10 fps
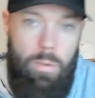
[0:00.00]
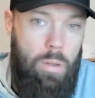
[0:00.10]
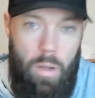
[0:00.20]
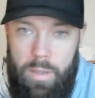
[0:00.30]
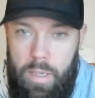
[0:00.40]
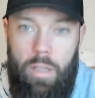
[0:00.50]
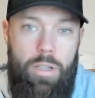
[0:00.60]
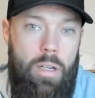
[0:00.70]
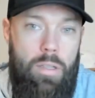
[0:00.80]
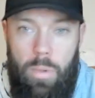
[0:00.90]
We do all the
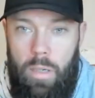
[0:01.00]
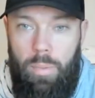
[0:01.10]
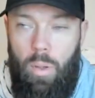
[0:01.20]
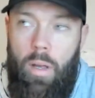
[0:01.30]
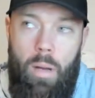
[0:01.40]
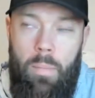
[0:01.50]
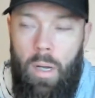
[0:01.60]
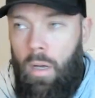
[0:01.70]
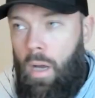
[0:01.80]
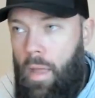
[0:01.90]
diligence, we deploy them,
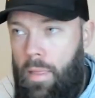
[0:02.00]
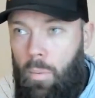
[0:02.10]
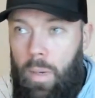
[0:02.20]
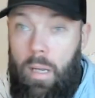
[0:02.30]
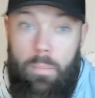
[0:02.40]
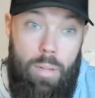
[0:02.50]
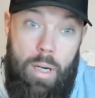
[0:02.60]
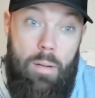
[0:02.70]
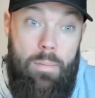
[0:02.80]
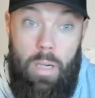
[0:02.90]
and then we can
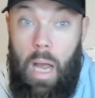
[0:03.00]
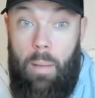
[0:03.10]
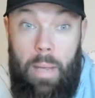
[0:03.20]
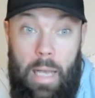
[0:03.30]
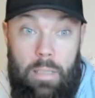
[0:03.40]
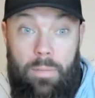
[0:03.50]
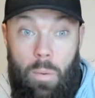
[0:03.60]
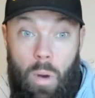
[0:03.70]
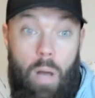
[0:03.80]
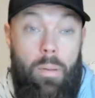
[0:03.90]
bring them to Comcast if they
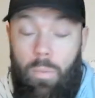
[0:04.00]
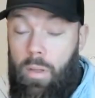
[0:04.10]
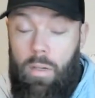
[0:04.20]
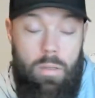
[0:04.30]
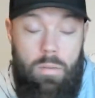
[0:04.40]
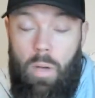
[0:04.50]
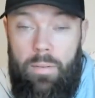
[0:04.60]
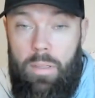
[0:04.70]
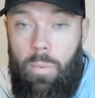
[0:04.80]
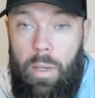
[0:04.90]
want. But there's
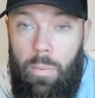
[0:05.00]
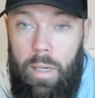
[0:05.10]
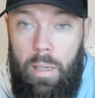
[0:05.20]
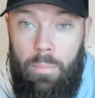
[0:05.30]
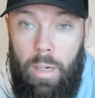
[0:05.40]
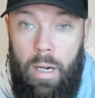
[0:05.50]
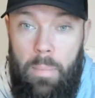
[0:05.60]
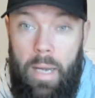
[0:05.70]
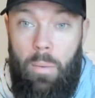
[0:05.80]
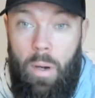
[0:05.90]
obviously we can bring
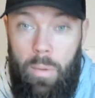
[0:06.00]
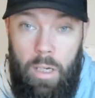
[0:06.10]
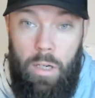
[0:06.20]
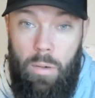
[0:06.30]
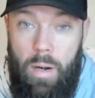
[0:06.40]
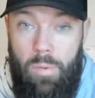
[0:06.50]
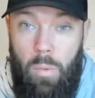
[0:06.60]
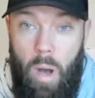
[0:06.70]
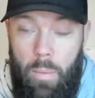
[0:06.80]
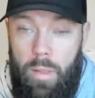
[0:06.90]
them anywhere. We can do whatever we
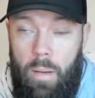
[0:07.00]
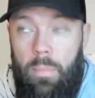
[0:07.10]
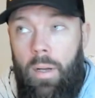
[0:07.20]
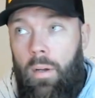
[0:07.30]
want with them.